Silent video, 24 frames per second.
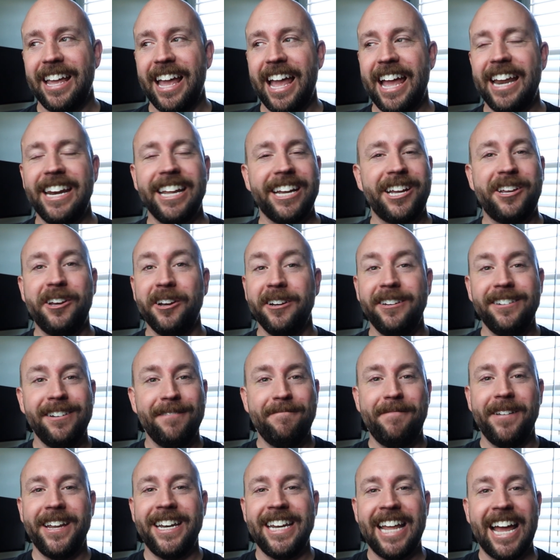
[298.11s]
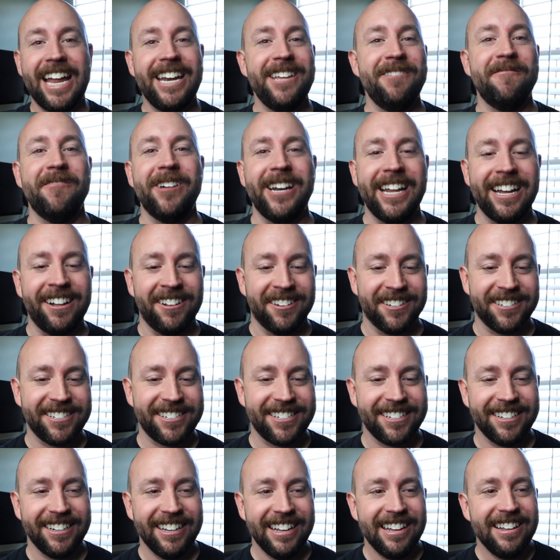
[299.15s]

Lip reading: And it couldn't have been anyone else.